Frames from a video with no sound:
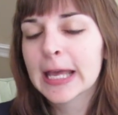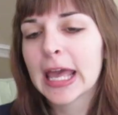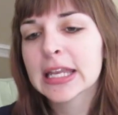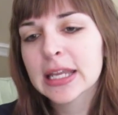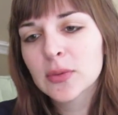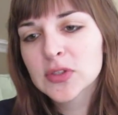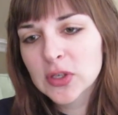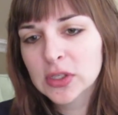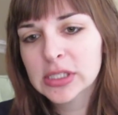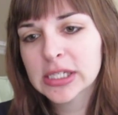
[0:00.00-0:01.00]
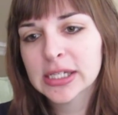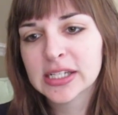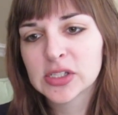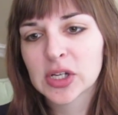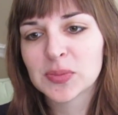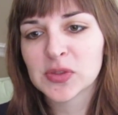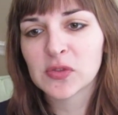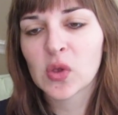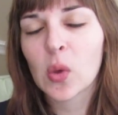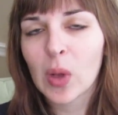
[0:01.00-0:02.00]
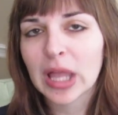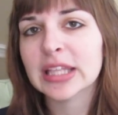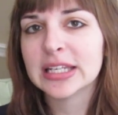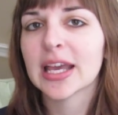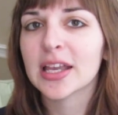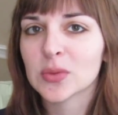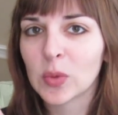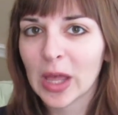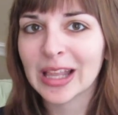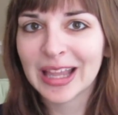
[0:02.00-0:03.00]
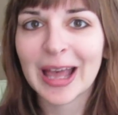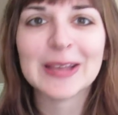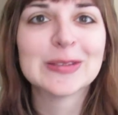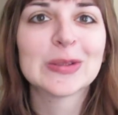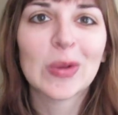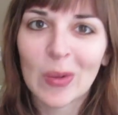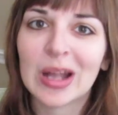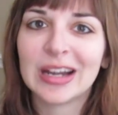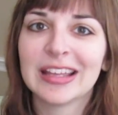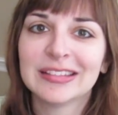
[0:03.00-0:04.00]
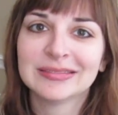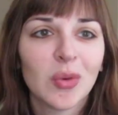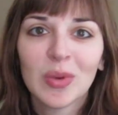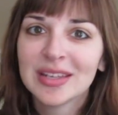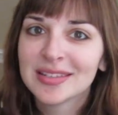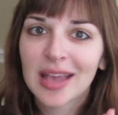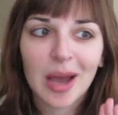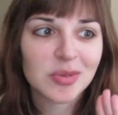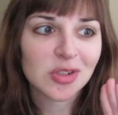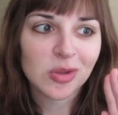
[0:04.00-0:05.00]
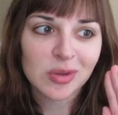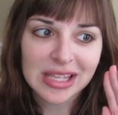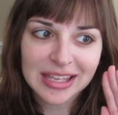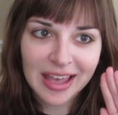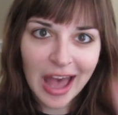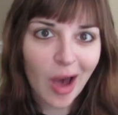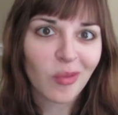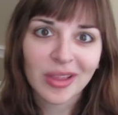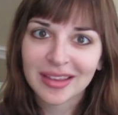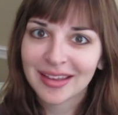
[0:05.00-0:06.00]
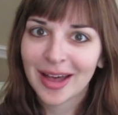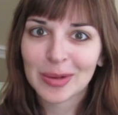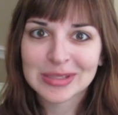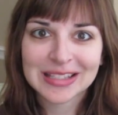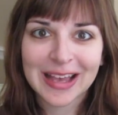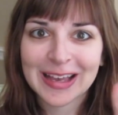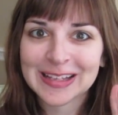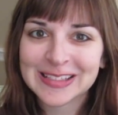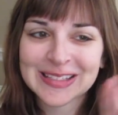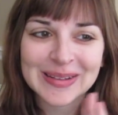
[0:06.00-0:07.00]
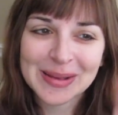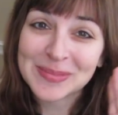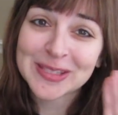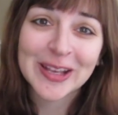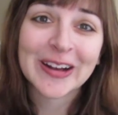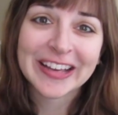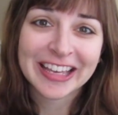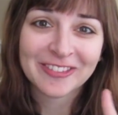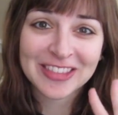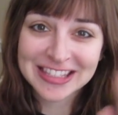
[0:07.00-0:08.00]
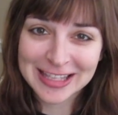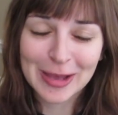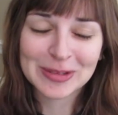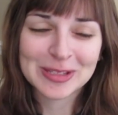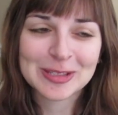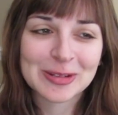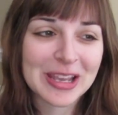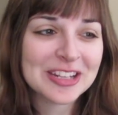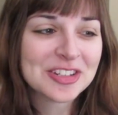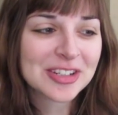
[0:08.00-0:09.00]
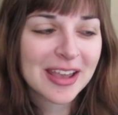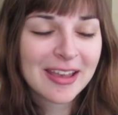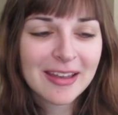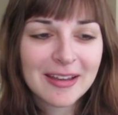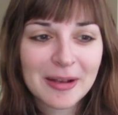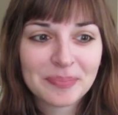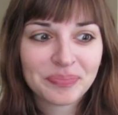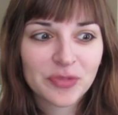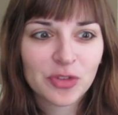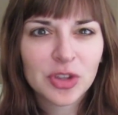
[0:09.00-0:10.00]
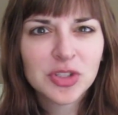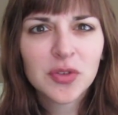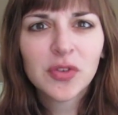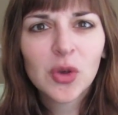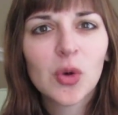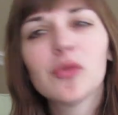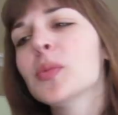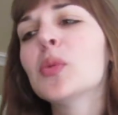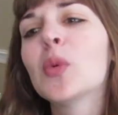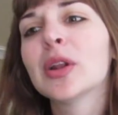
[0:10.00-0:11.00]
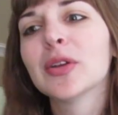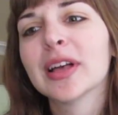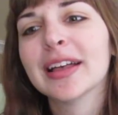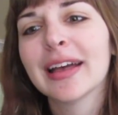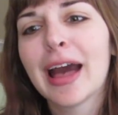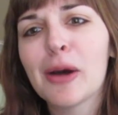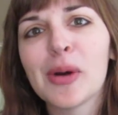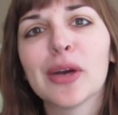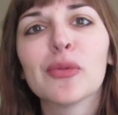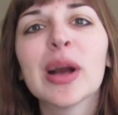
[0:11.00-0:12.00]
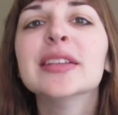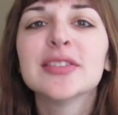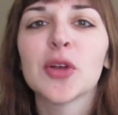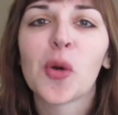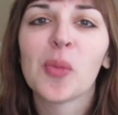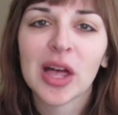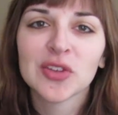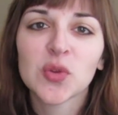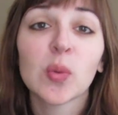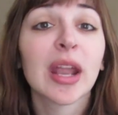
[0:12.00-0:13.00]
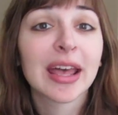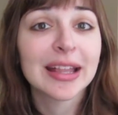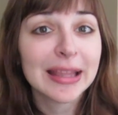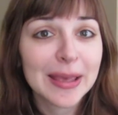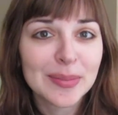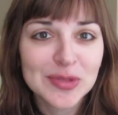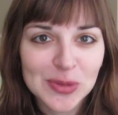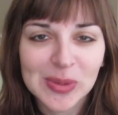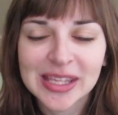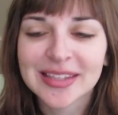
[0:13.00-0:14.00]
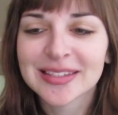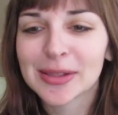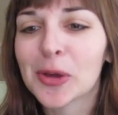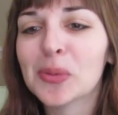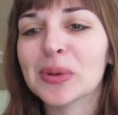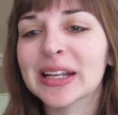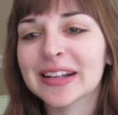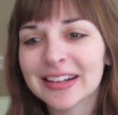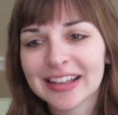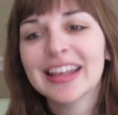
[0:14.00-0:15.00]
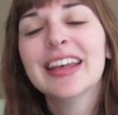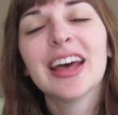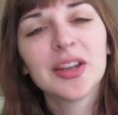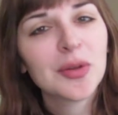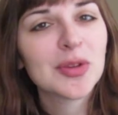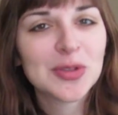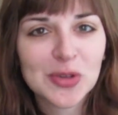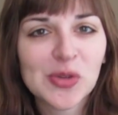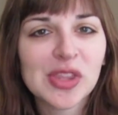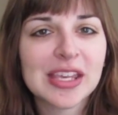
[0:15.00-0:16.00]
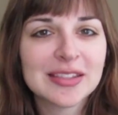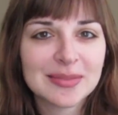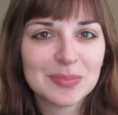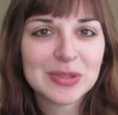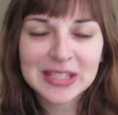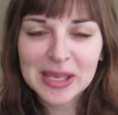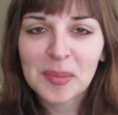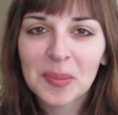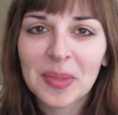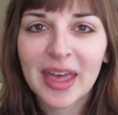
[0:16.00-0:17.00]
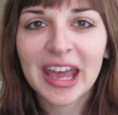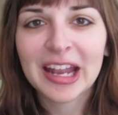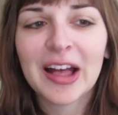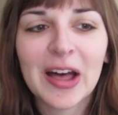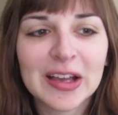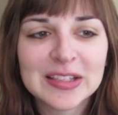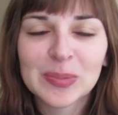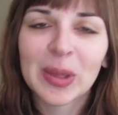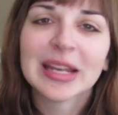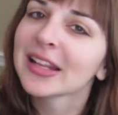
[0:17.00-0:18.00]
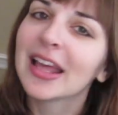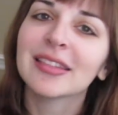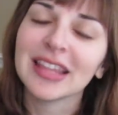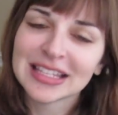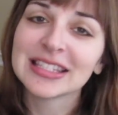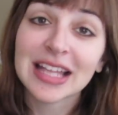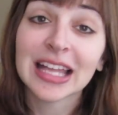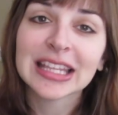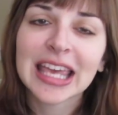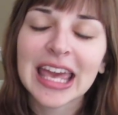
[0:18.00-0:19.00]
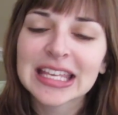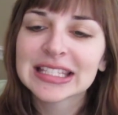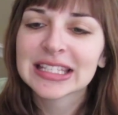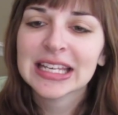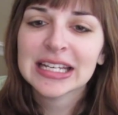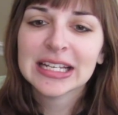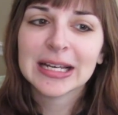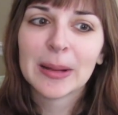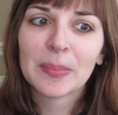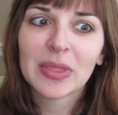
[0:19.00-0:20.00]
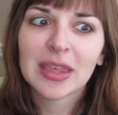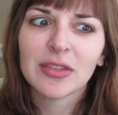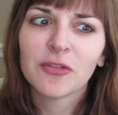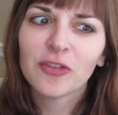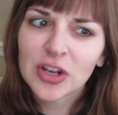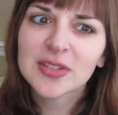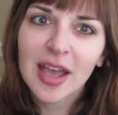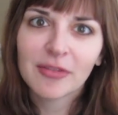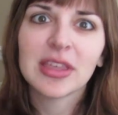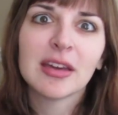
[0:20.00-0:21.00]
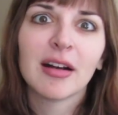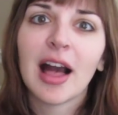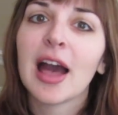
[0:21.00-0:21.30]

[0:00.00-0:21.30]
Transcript: And it was a good year in terms of quality as well as quantity. The wind is absolutely howling outside, so I'm sorry if the sound is strange. Um, for those of you who've been wondering how I read so much when I claim to be a slow reader, I know those two things seem at odds, but it's not the case. Um, the first half of the year, I